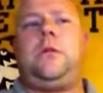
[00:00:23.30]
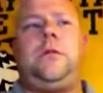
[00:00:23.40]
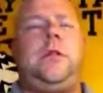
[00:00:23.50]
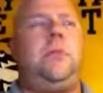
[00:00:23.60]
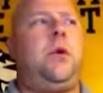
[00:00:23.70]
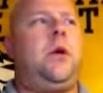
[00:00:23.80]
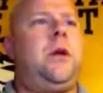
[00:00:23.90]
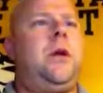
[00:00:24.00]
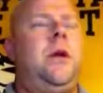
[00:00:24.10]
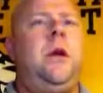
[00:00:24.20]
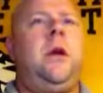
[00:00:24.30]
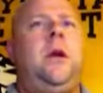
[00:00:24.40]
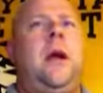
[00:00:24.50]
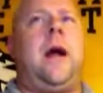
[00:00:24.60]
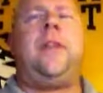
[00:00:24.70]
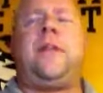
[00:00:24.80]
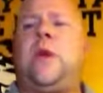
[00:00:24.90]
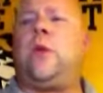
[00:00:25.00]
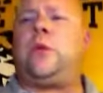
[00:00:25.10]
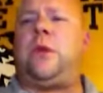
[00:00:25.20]
to the board. I thought
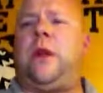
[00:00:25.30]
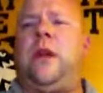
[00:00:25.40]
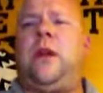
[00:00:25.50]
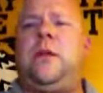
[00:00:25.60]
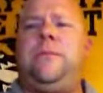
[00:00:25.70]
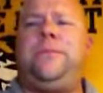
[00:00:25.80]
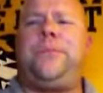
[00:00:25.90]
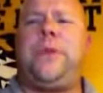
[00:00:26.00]
that was really good.